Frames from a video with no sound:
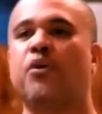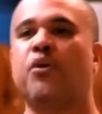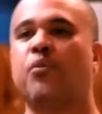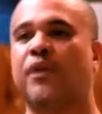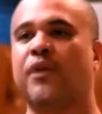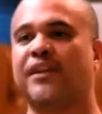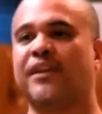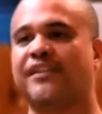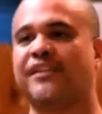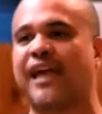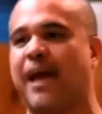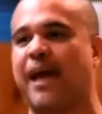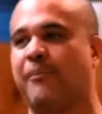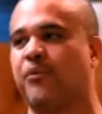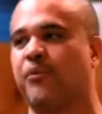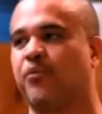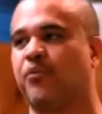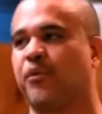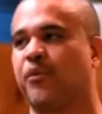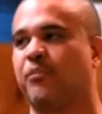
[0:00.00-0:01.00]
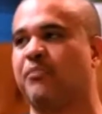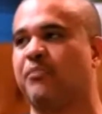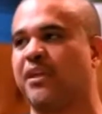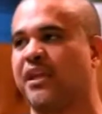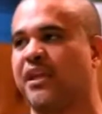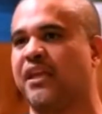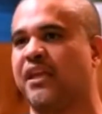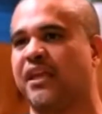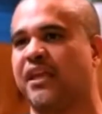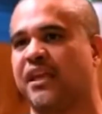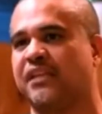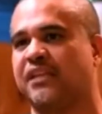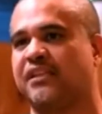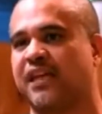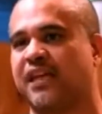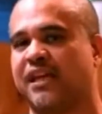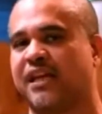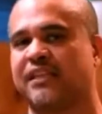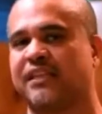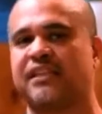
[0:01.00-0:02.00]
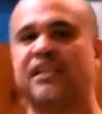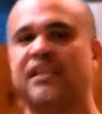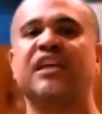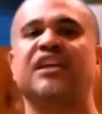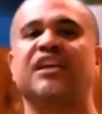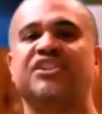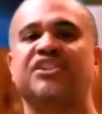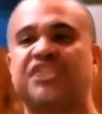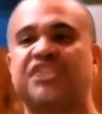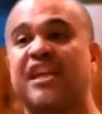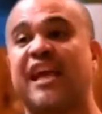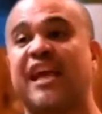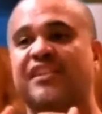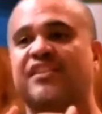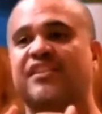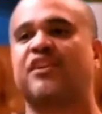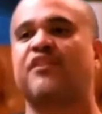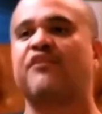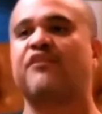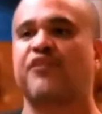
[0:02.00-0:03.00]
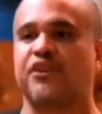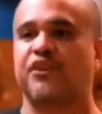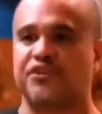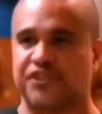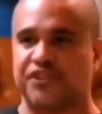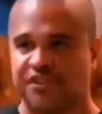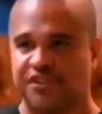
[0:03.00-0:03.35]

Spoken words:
what has happened with me and Ashanti, she has her version.